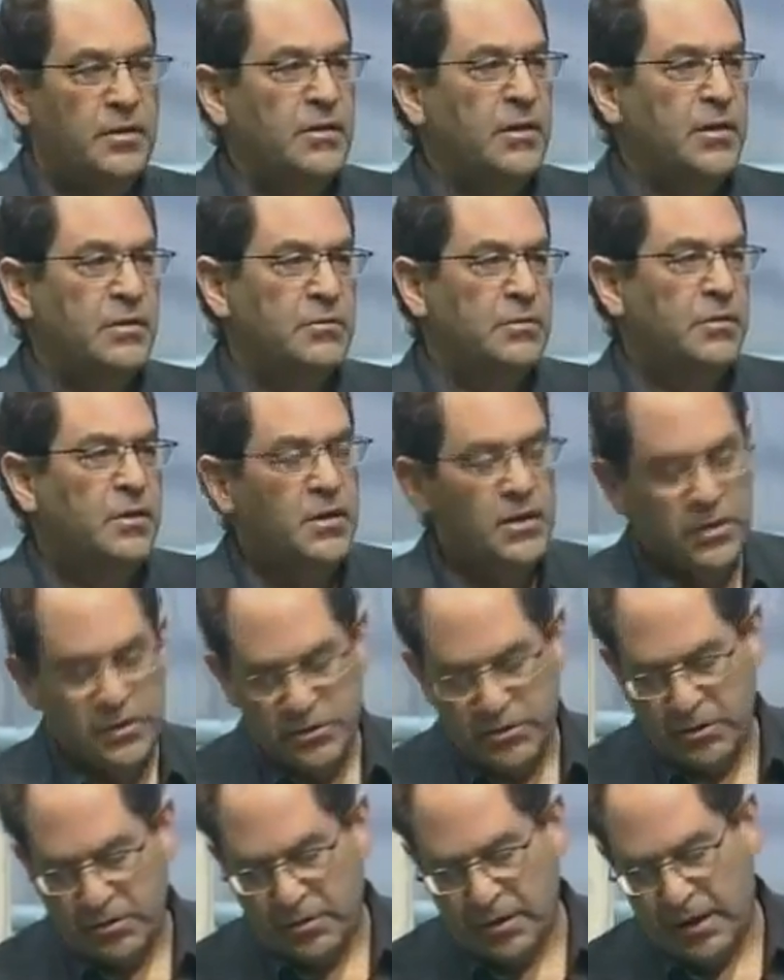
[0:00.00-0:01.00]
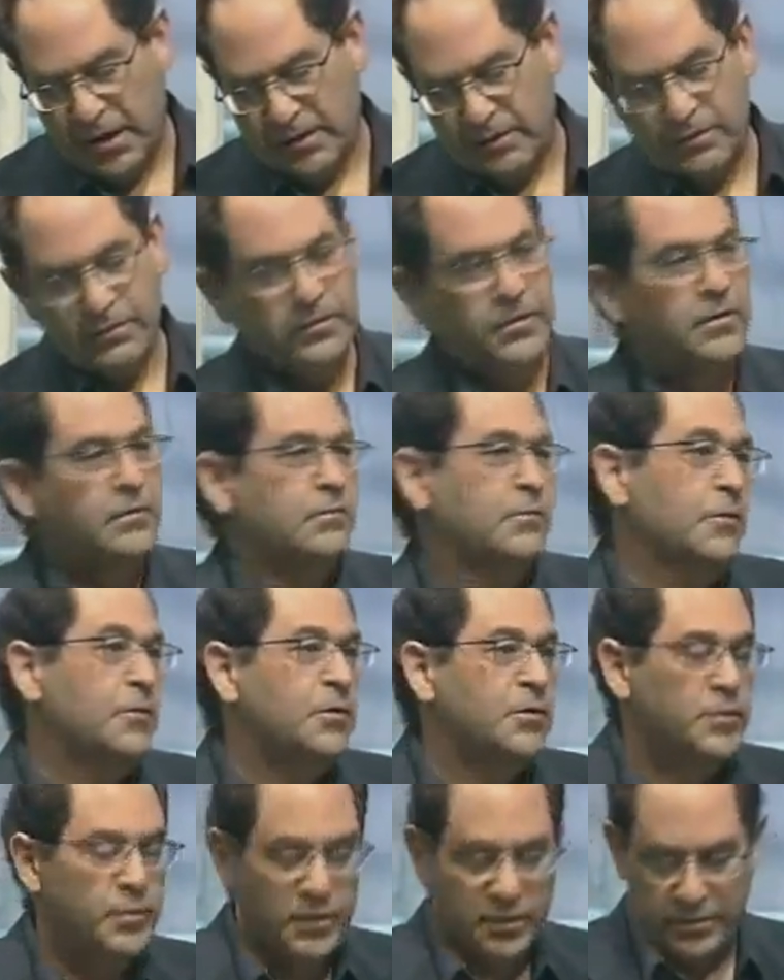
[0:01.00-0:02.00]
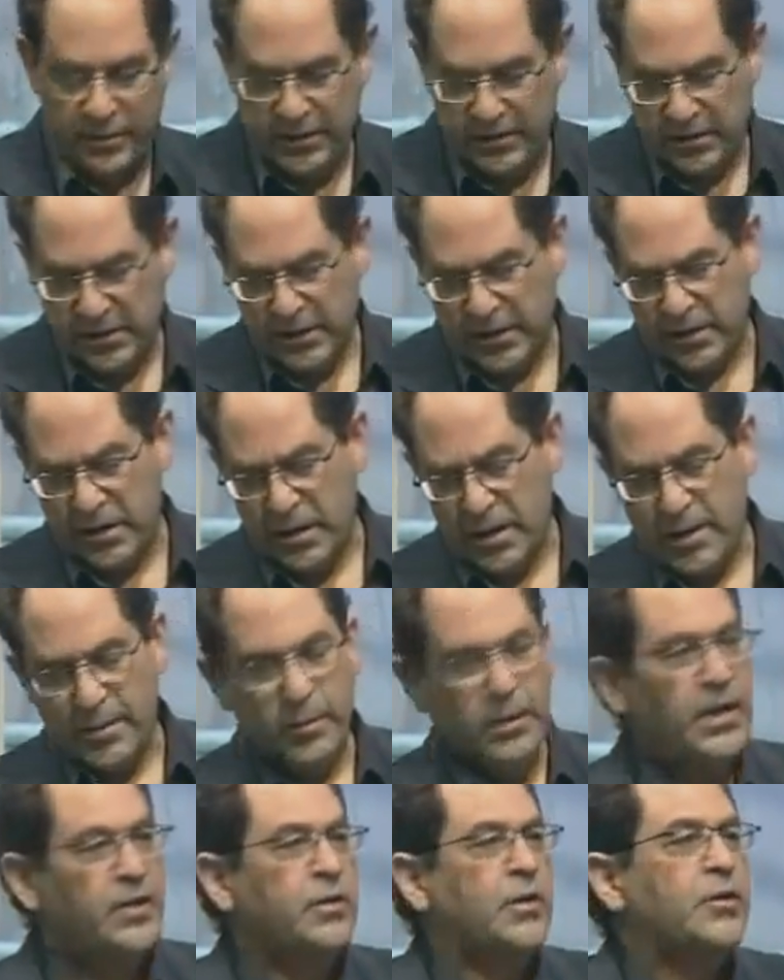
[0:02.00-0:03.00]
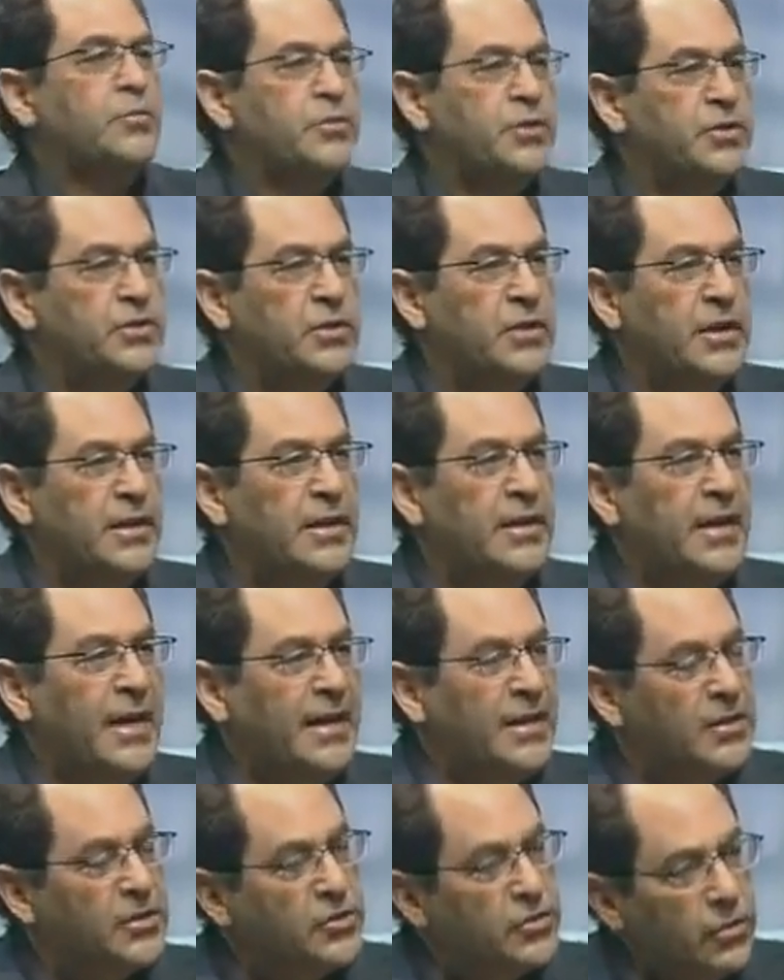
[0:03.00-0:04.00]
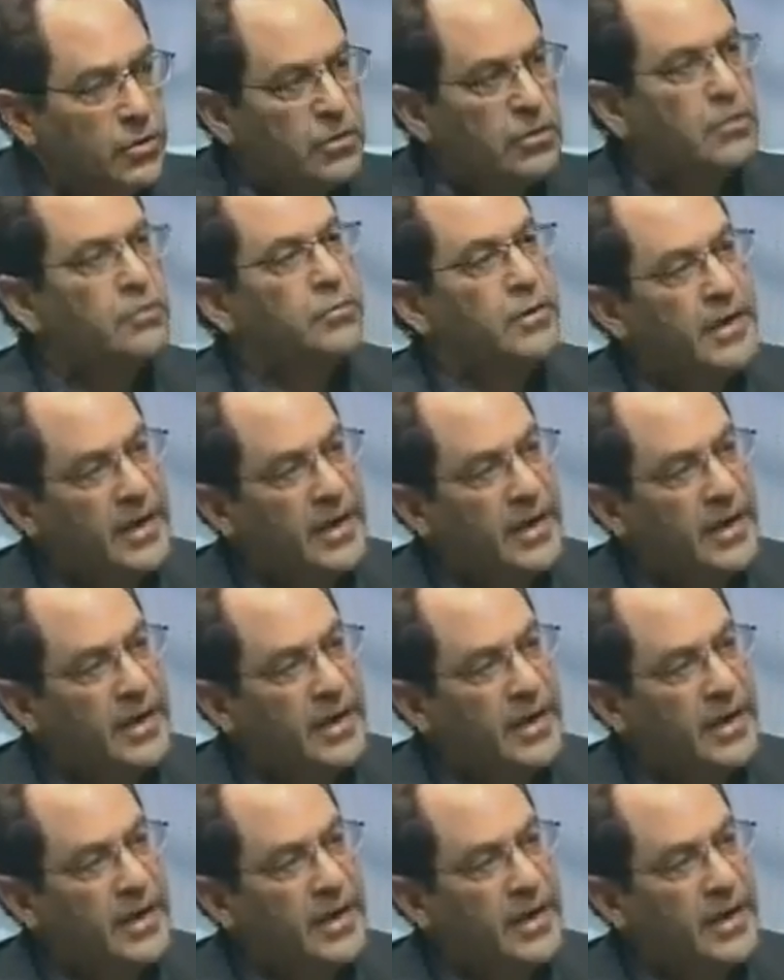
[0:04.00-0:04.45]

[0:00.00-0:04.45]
I thought that showed a lot of chutzpah, basically. But I thought it was just an historical